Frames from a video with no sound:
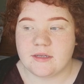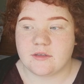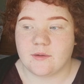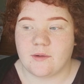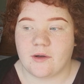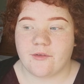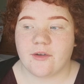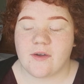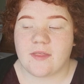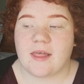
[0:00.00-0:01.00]
Yeah, so I
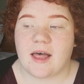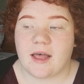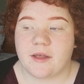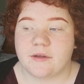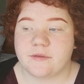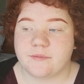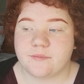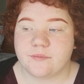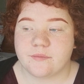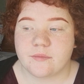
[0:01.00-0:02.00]
regret that.
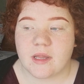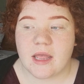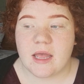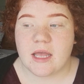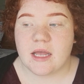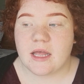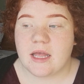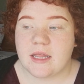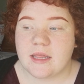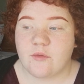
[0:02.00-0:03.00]
And
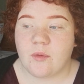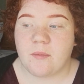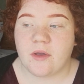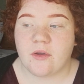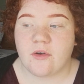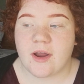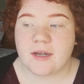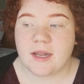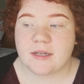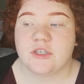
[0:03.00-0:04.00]
then when my
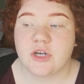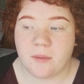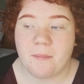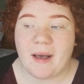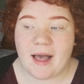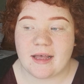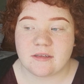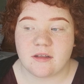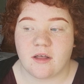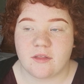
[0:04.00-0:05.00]
granddad John
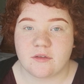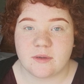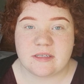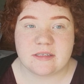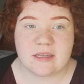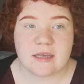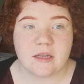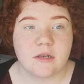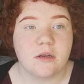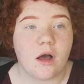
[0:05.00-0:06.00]
passed on the
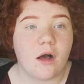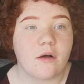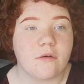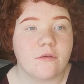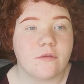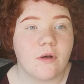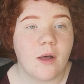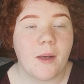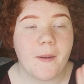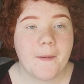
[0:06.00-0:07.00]
22nd of
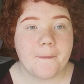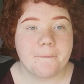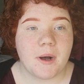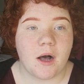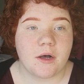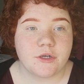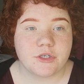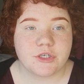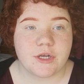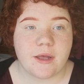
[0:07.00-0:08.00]

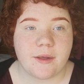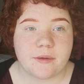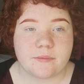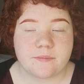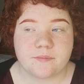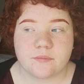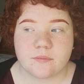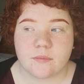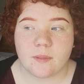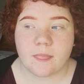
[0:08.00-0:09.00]
March,
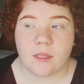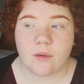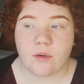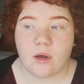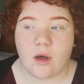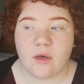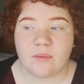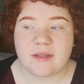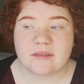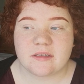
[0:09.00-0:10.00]
I
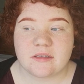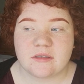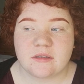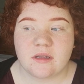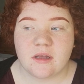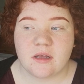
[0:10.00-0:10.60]
went and